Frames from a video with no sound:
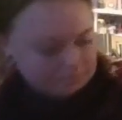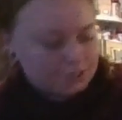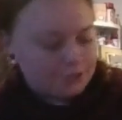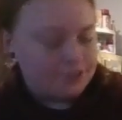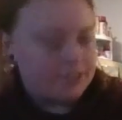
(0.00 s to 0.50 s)

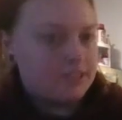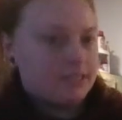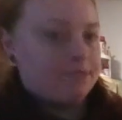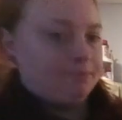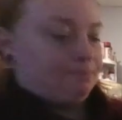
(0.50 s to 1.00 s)
So you can
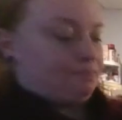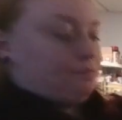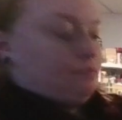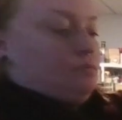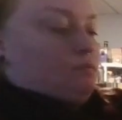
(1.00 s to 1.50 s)
see
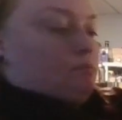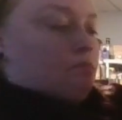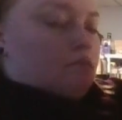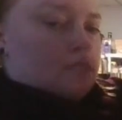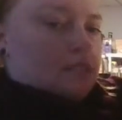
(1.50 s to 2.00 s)

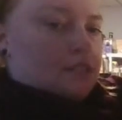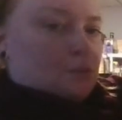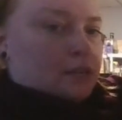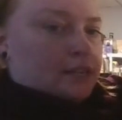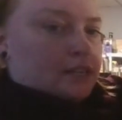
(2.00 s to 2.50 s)
it's
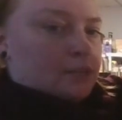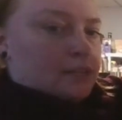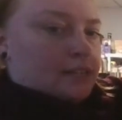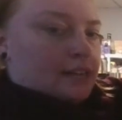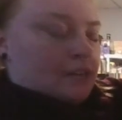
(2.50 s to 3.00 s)
working its
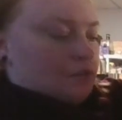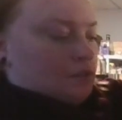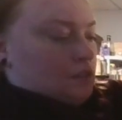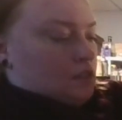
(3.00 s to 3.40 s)
way down.